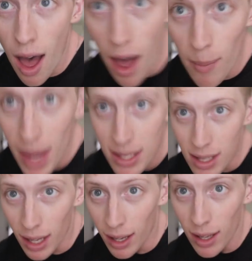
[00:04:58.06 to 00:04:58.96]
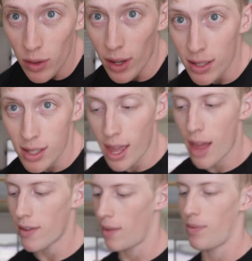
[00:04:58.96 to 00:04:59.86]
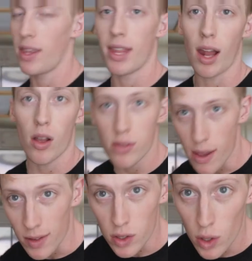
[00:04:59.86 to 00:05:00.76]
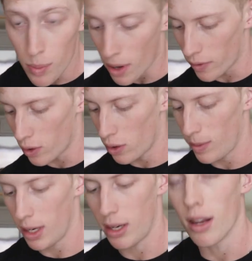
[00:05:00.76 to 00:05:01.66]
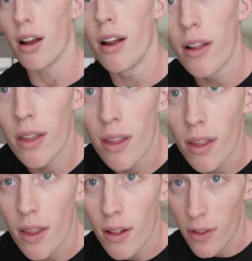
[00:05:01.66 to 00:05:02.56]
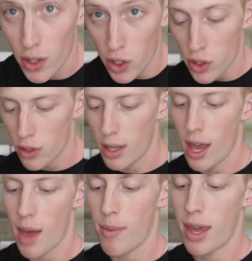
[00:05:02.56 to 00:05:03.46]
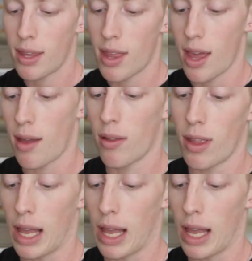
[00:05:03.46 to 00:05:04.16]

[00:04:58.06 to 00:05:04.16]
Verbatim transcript: amazing, and you guys need to have it. And then I also have a scoop of glutamine in here. Usually I make that